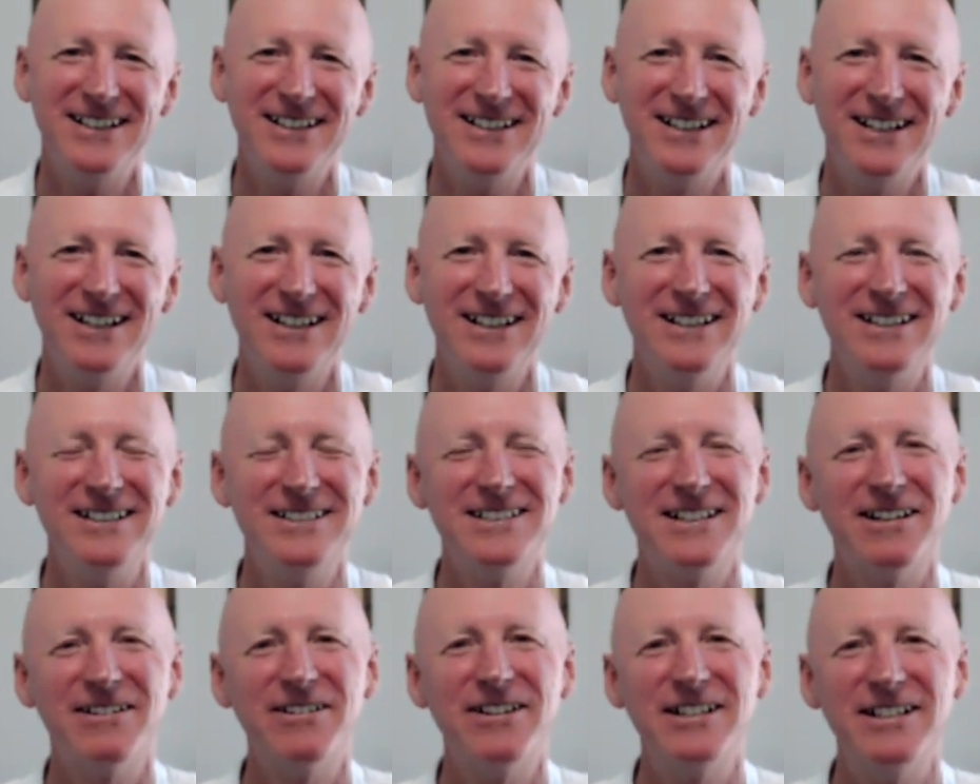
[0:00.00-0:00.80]
Yeah. Is
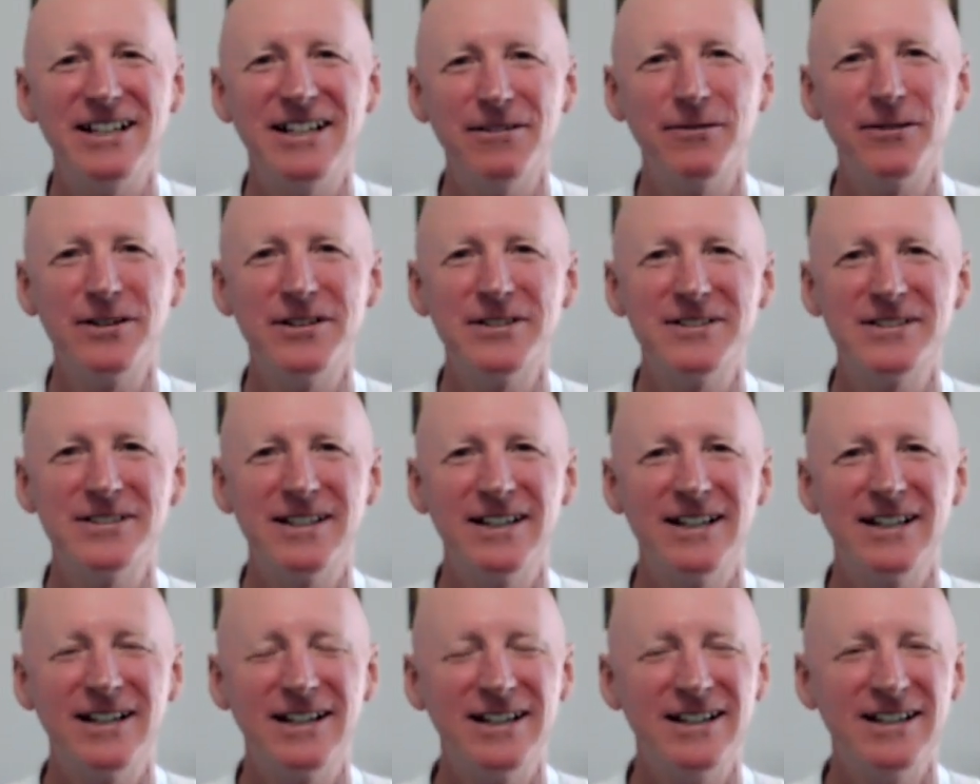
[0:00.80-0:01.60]
there indifference
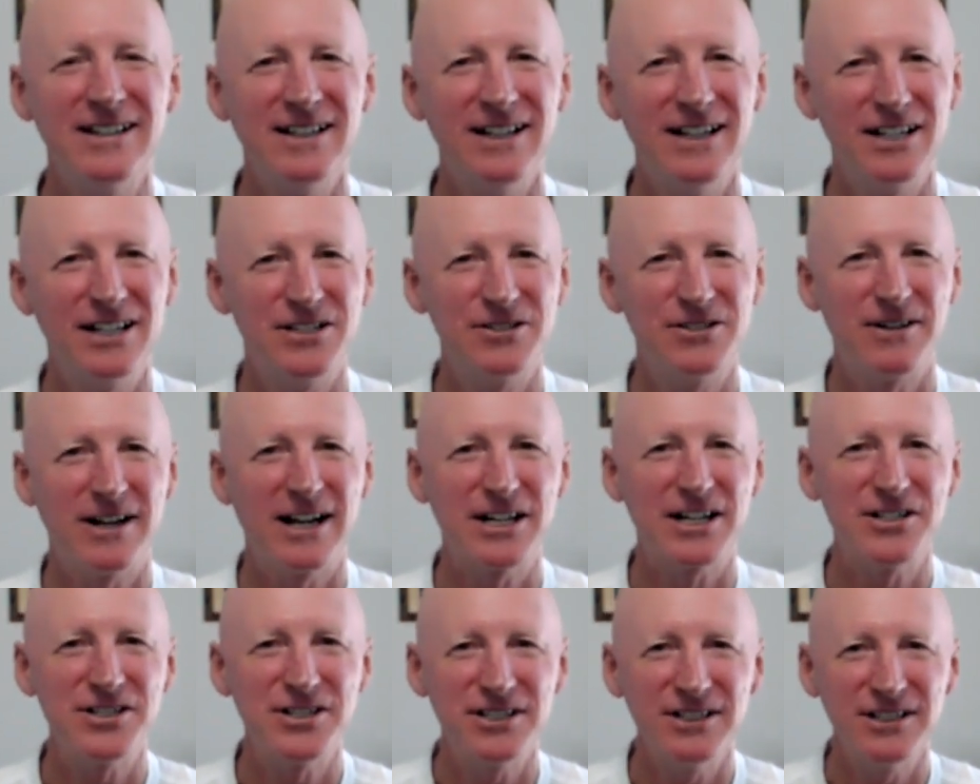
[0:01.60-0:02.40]
there?
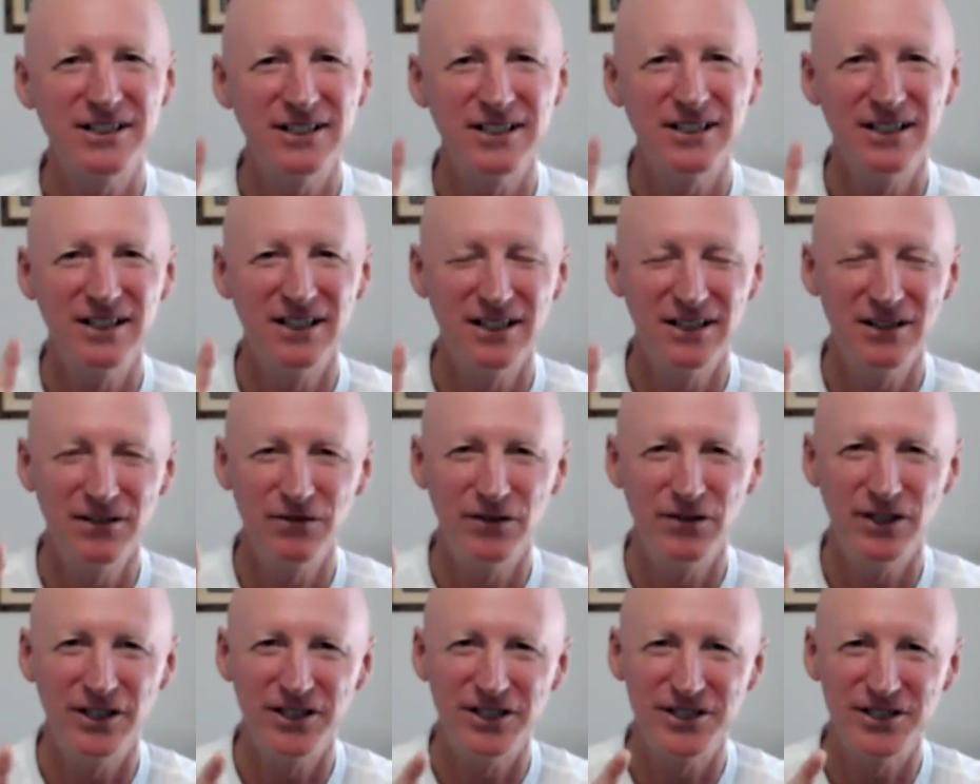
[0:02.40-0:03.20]
Attraction,
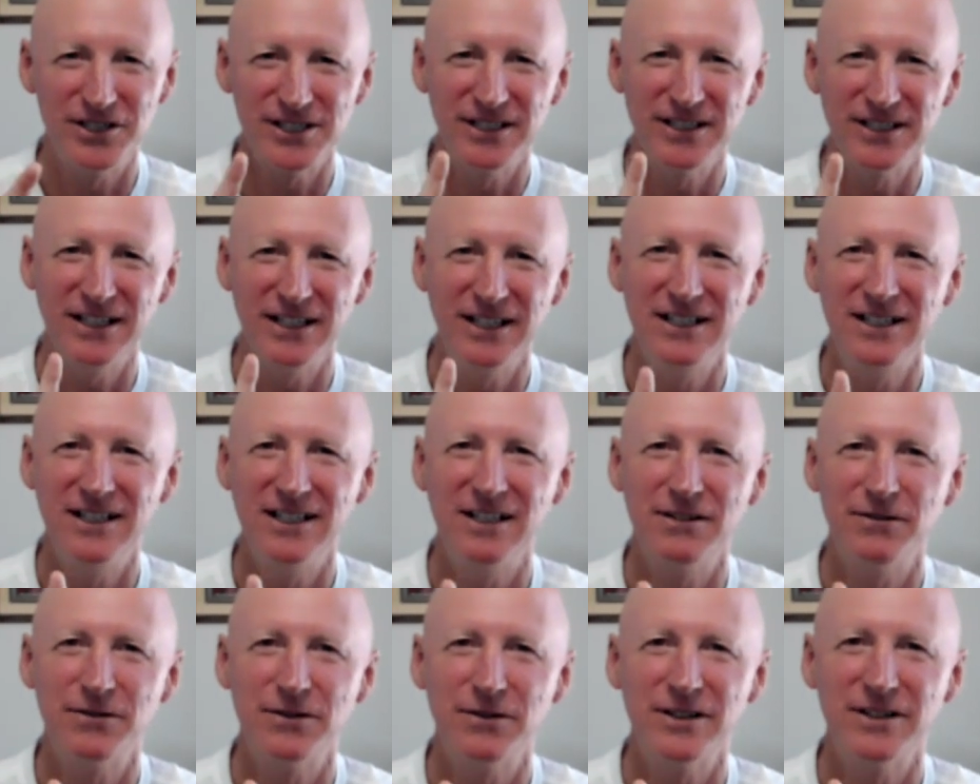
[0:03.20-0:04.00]
aversion,
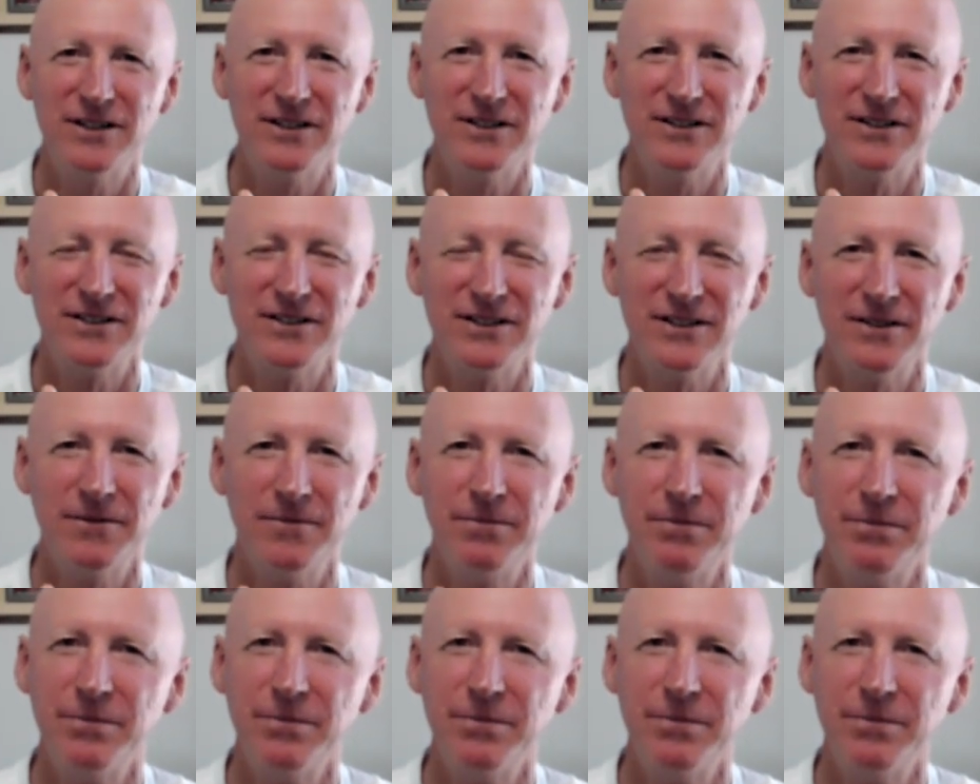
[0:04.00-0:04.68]
indifference.